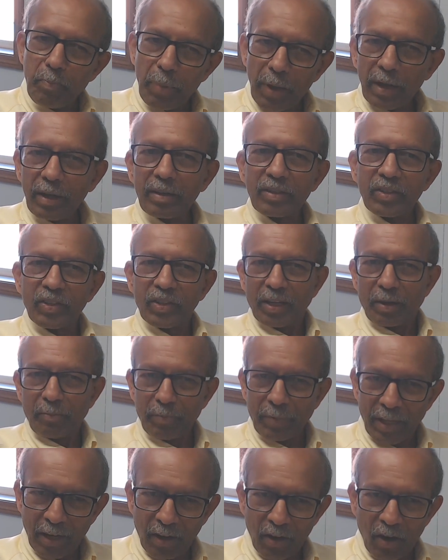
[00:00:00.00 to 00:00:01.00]
something
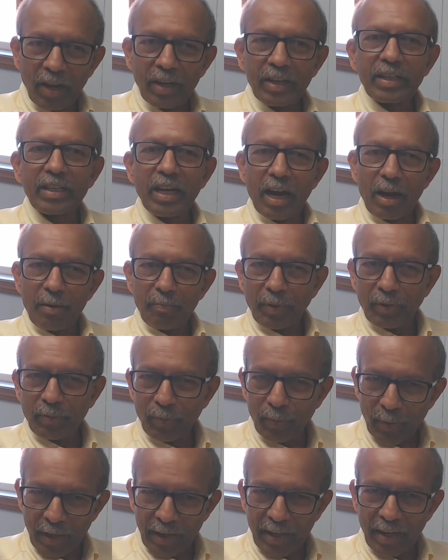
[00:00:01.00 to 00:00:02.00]
on top of
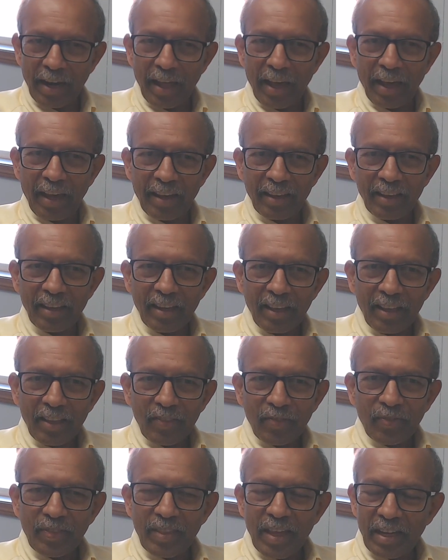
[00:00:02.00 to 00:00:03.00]
Workday
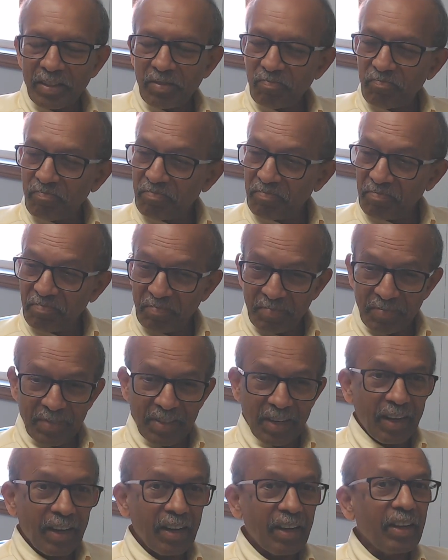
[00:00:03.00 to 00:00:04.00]
that,
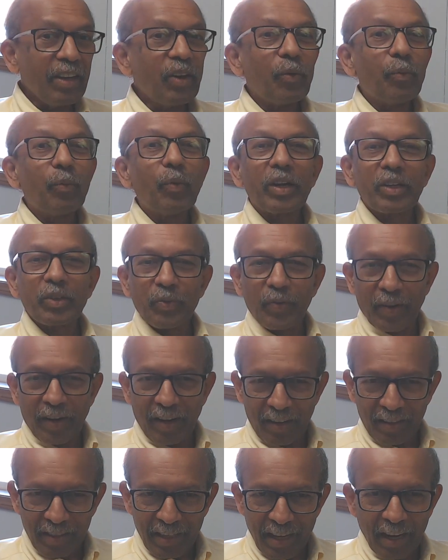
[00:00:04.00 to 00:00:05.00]
works for us,
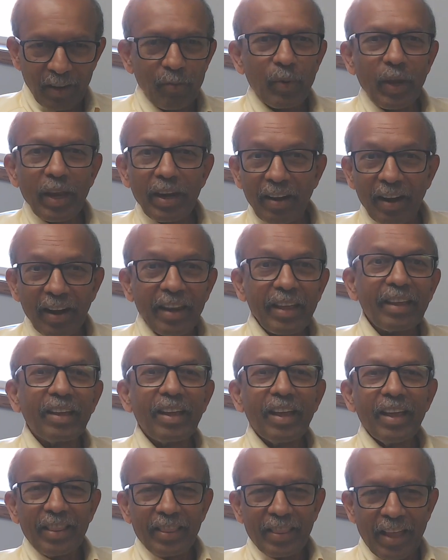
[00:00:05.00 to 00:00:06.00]
and we're running
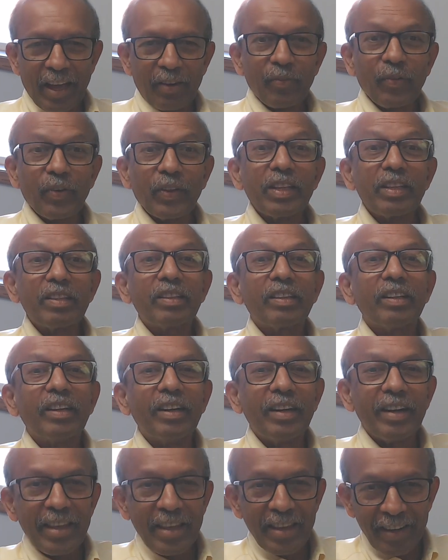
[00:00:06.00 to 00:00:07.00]
that for the third
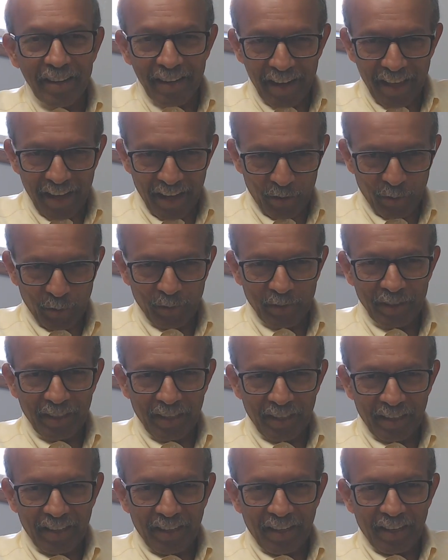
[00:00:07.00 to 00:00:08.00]
year now.
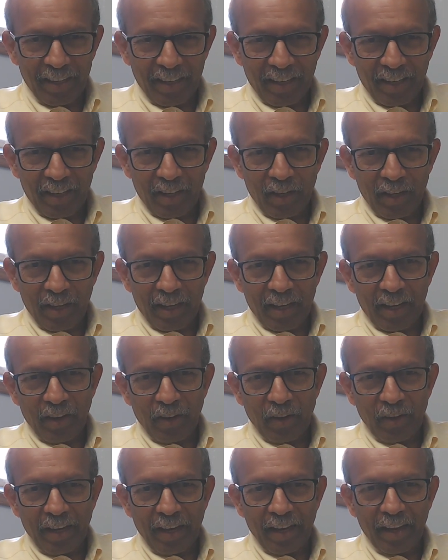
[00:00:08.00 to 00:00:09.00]

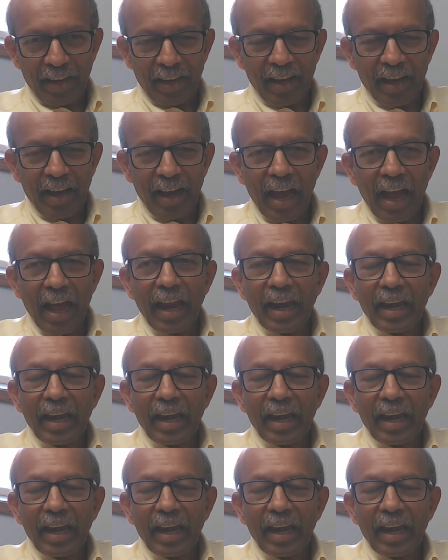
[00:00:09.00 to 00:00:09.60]
Okay, and